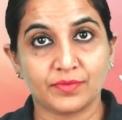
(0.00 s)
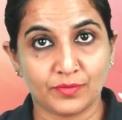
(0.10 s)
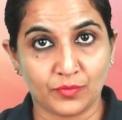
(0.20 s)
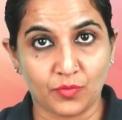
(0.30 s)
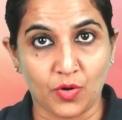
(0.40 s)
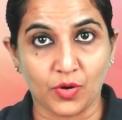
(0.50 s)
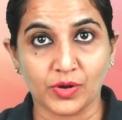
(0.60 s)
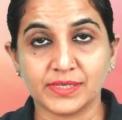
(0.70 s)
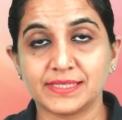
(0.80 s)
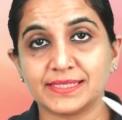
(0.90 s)

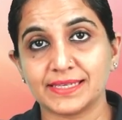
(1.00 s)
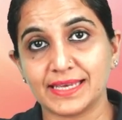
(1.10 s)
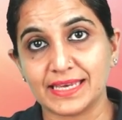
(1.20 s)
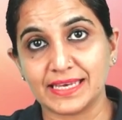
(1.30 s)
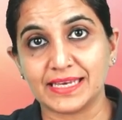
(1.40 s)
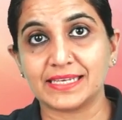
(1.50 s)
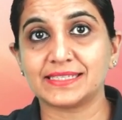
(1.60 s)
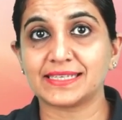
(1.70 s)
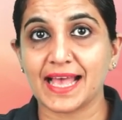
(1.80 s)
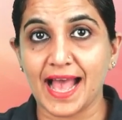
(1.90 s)
was,
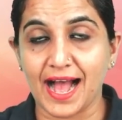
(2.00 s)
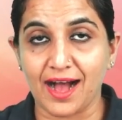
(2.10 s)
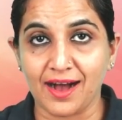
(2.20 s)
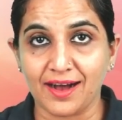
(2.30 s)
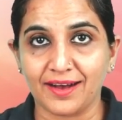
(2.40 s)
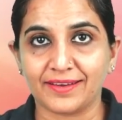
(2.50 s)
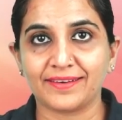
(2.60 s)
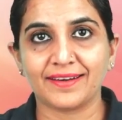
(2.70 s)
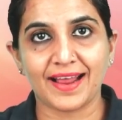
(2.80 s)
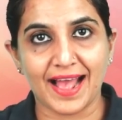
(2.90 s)
is, are,
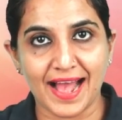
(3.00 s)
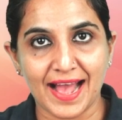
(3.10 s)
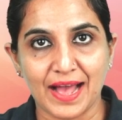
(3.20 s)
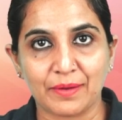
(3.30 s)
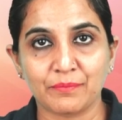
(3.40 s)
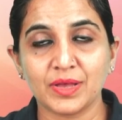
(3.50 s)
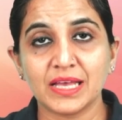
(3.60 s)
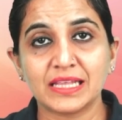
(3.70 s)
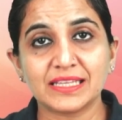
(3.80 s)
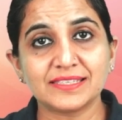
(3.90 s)
am,
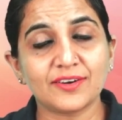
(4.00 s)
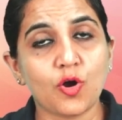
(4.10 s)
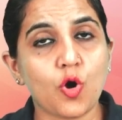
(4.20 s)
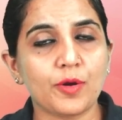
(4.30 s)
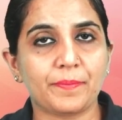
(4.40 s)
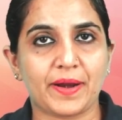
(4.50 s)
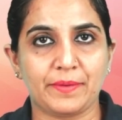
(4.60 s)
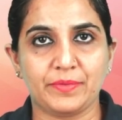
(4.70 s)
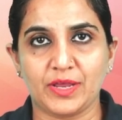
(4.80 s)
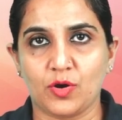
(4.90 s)
these are all
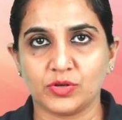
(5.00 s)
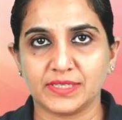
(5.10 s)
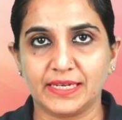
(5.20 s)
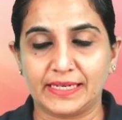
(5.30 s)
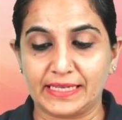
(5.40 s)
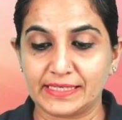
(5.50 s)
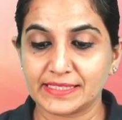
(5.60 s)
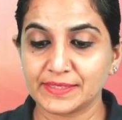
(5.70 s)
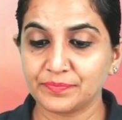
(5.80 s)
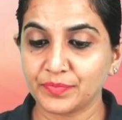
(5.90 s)
primary auxiliaries.
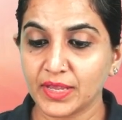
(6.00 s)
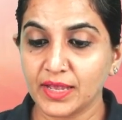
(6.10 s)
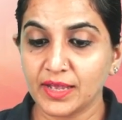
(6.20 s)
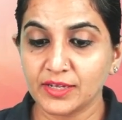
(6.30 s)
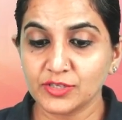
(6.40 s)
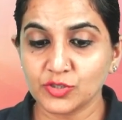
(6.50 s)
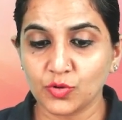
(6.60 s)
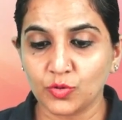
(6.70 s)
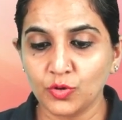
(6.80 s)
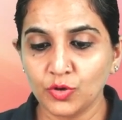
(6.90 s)

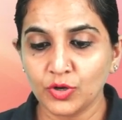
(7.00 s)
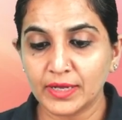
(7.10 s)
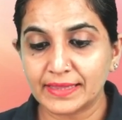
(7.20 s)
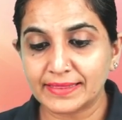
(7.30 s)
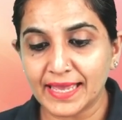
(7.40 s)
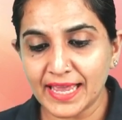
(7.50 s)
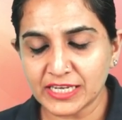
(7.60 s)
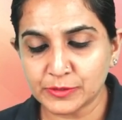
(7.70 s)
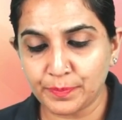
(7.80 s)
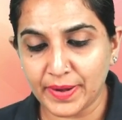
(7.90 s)
So, they
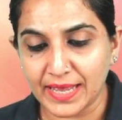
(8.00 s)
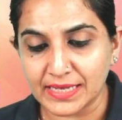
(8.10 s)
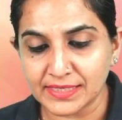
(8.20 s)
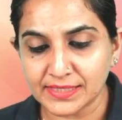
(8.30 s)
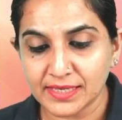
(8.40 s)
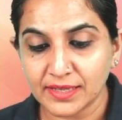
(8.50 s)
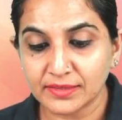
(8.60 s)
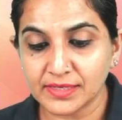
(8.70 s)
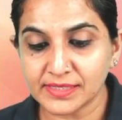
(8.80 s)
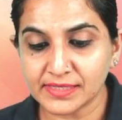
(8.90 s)
express
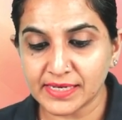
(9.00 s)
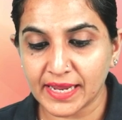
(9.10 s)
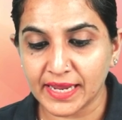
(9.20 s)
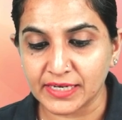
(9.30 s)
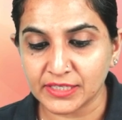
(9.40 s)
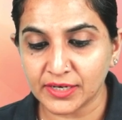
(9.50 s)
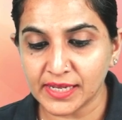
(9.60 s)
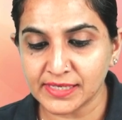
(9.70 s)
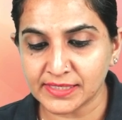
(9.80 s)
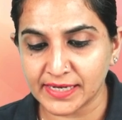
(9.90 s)
the three
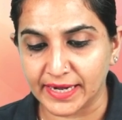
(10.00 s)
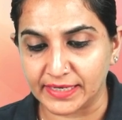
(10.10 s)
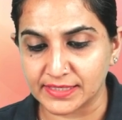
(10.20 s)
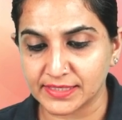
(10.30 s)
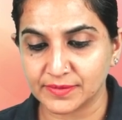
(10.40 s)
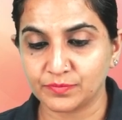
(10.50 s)
states: